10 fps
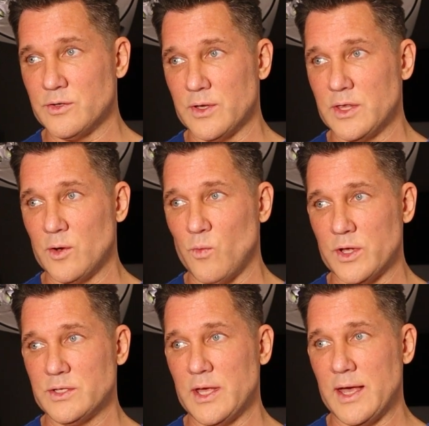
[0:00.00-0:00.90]
So I think
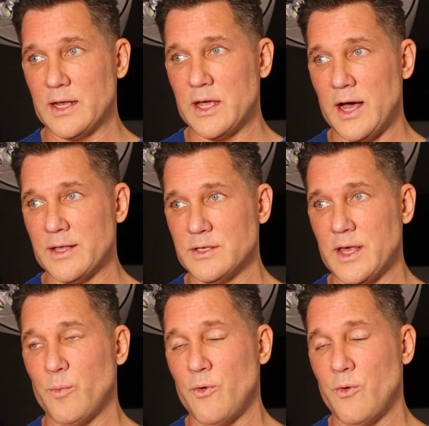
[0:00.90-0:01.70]
once they had gotten to that